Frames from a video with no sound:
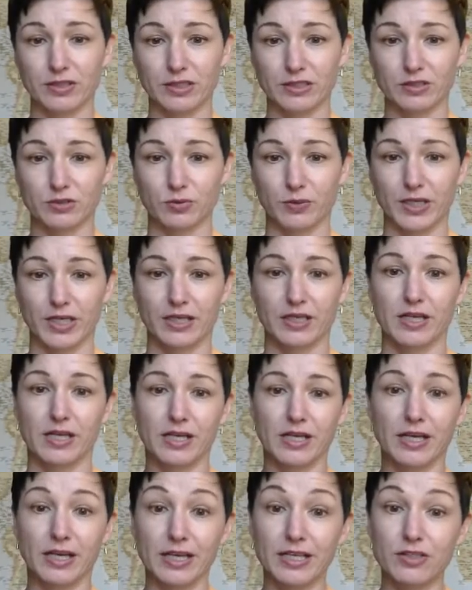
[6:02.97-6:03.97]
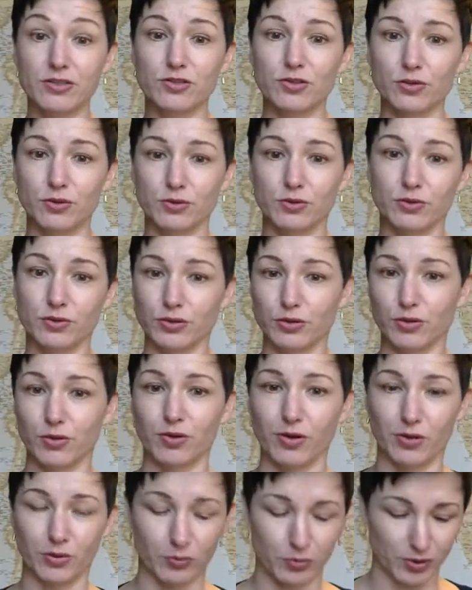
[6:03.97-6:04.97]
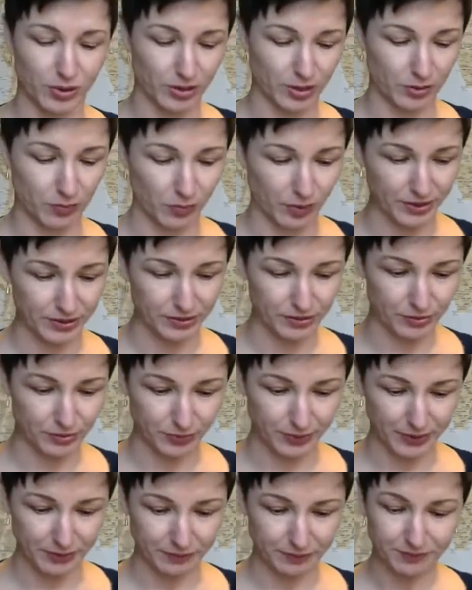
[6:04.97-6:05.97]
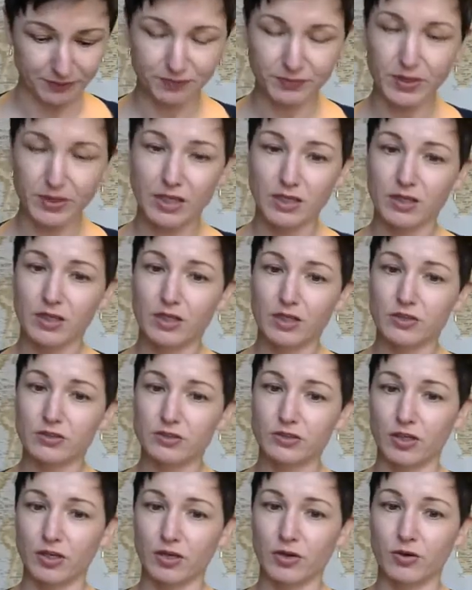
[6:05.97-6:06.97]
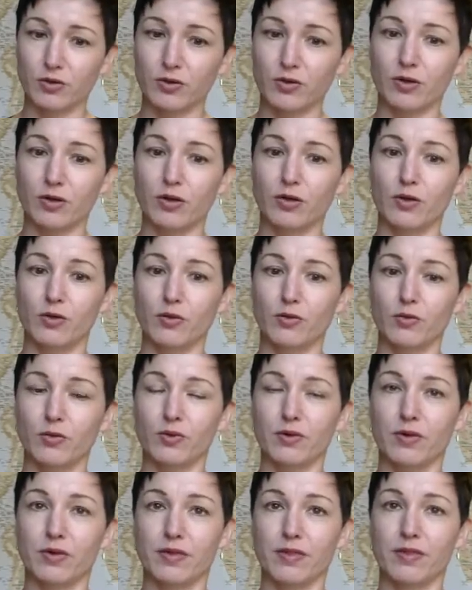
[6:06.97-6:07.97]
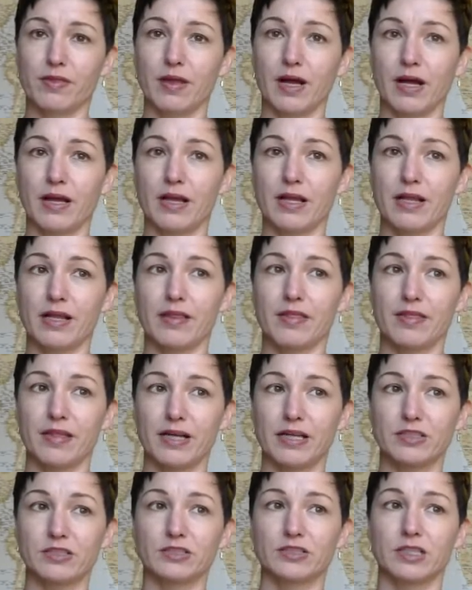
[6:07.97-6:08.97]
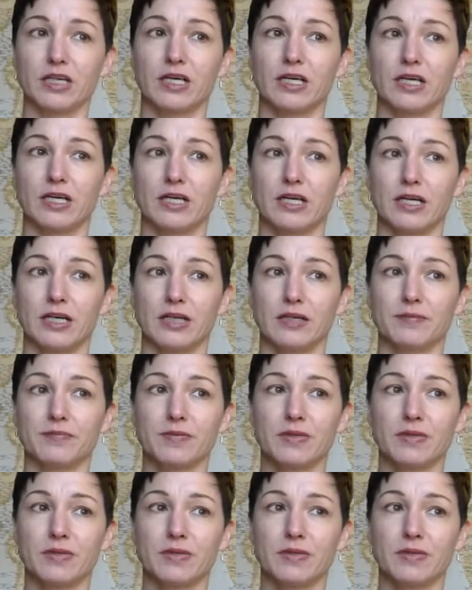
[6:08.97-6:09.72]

this week, into your own work and what you're doing? So there's a